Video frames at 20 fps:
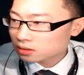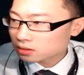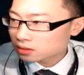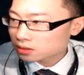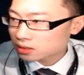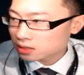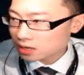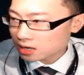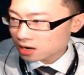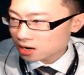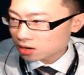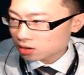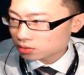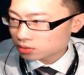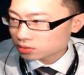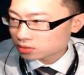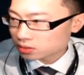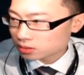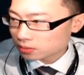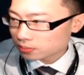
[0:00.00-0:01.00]

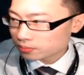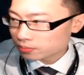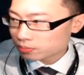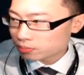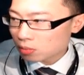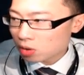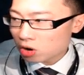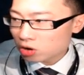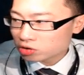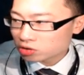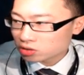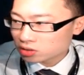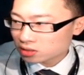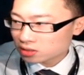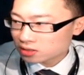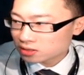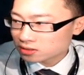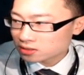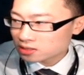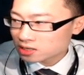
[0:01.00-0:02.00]
count
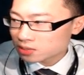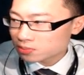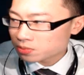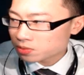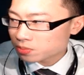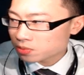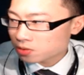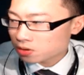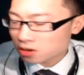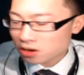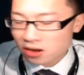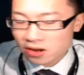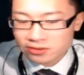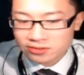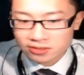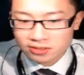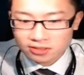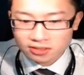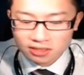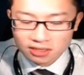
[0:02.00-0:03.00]
modulus number per lines
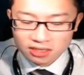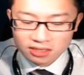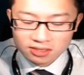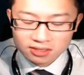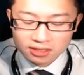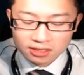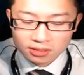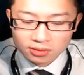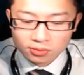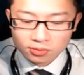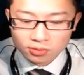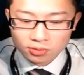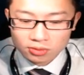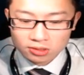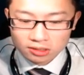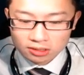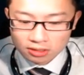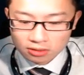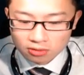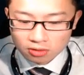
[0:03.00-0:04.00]
is equal to
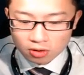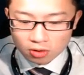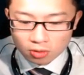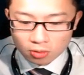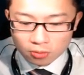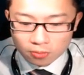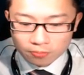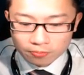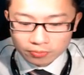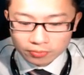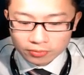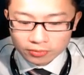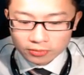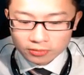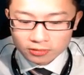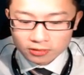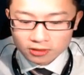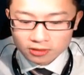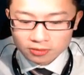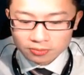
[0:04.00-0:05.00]
0,
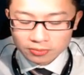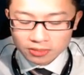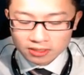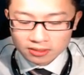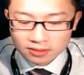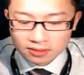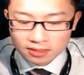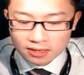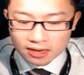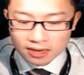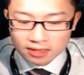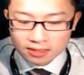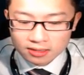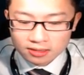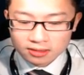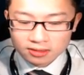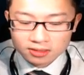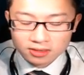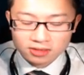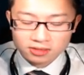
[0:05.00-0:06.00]
this means that
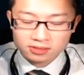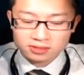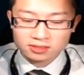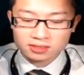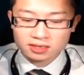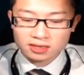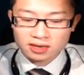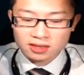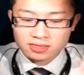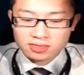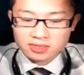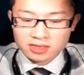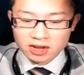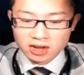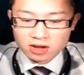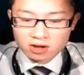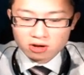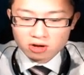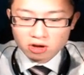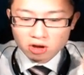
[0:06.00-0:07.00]
there's 10
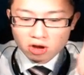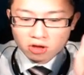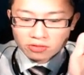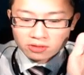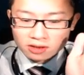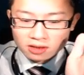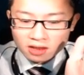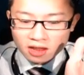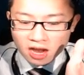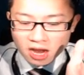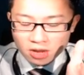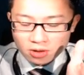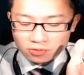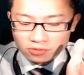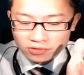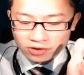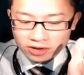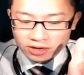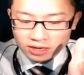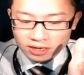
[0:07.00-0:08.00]
data on the line
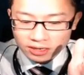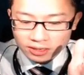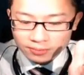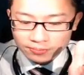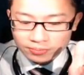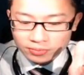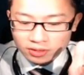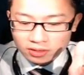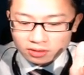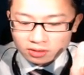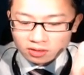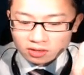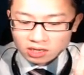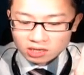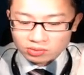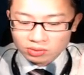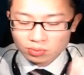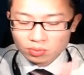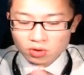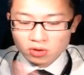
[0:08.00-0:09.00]
already, and
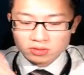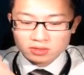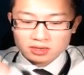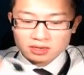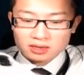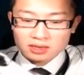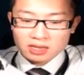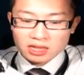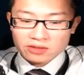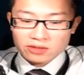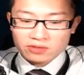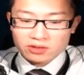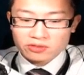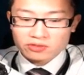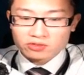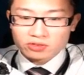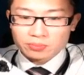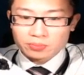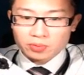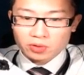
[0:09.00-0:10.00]
we want the 11th
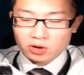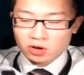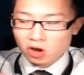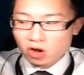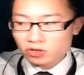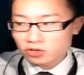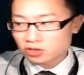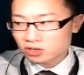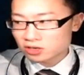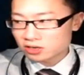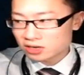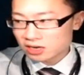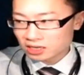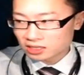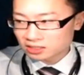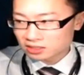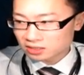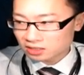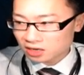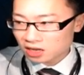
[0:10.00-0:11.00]
to pull it onto the
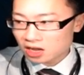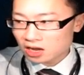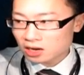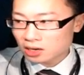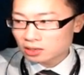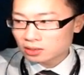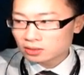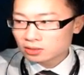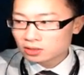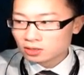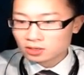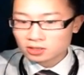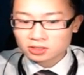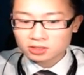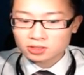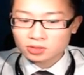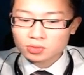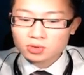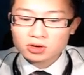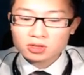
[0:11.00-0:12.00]
next line.
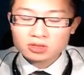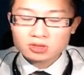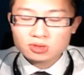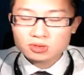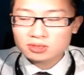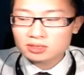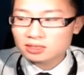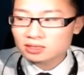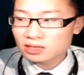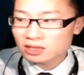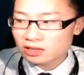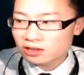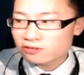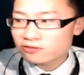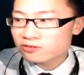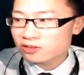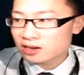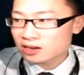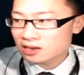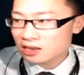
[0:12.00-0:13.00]
So we're going to use an if
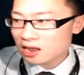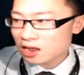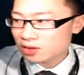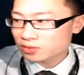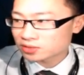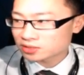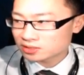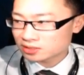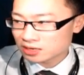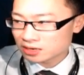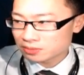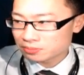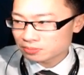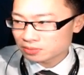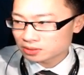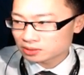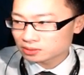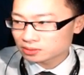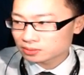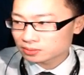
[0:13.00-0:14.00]
and else
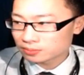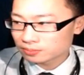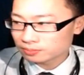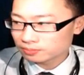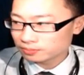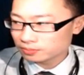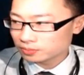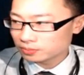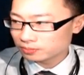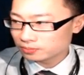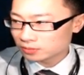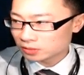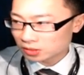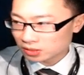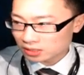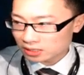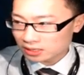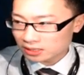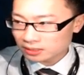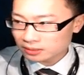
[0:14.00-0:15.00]
statement.
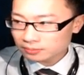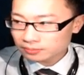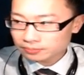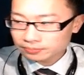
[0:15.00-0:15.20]
Okay?